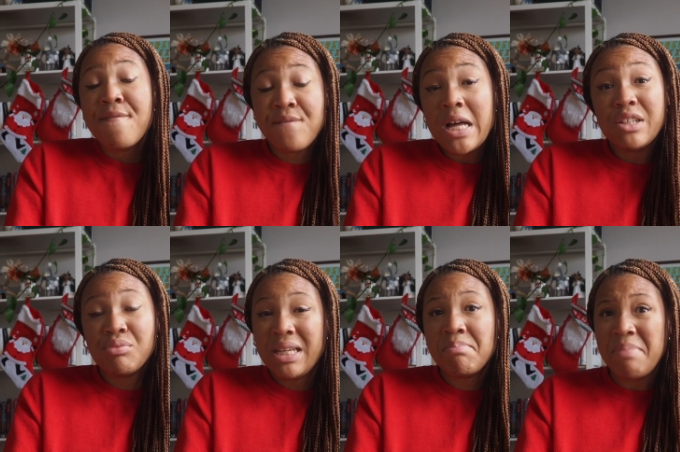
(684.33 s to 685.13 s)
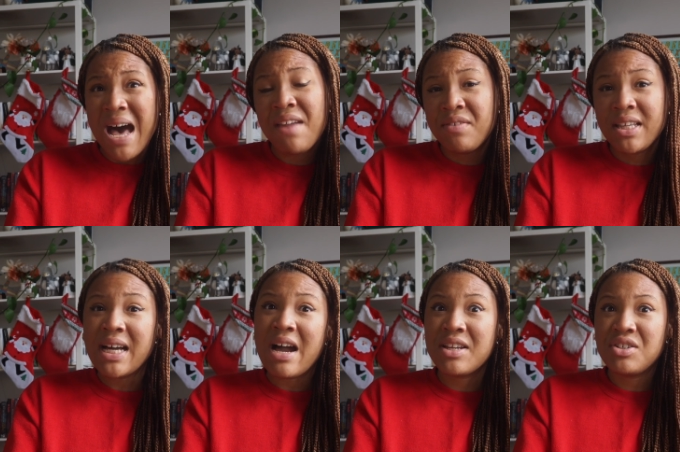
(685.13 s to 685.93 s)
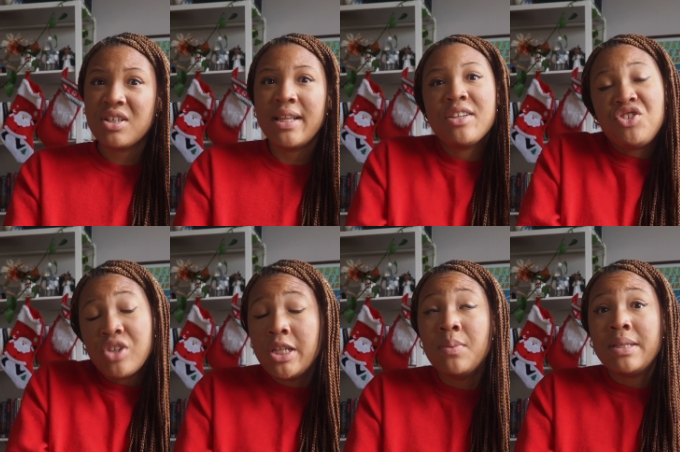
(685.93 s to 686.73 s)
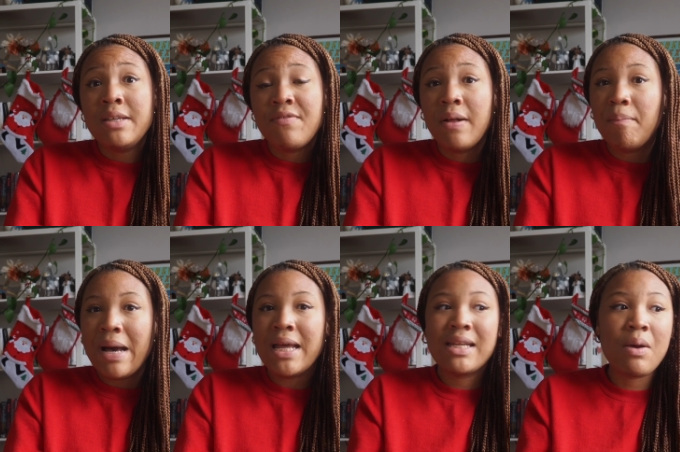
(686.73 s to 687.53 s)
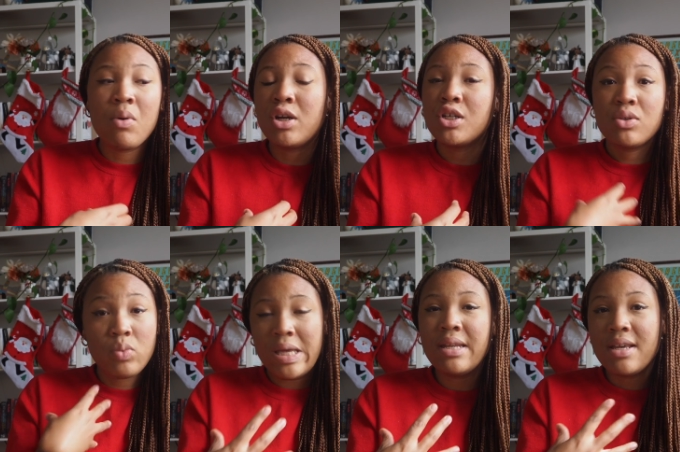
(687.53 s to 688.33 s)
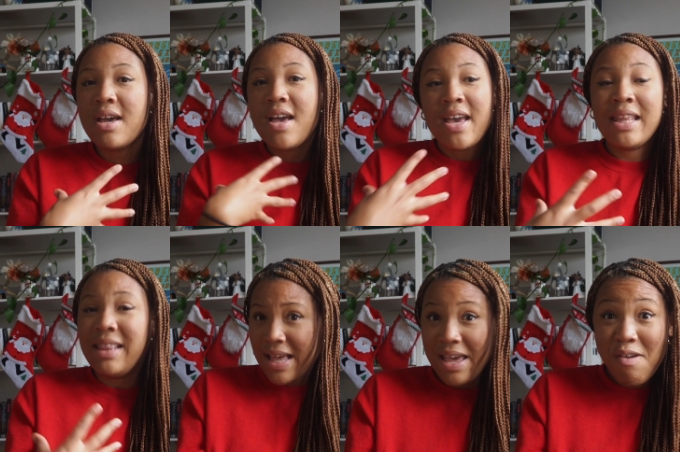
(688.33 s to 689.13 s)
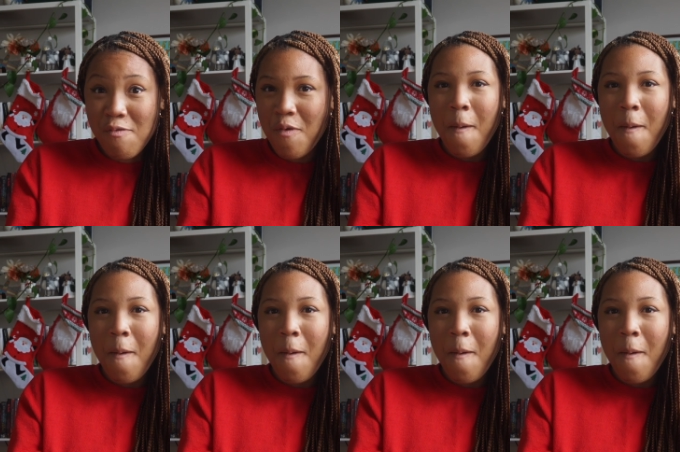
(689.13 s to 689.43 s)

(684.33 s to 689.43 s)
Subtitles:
felt really bad for the character, like genuinely felt bad, and I wanted her to win in life.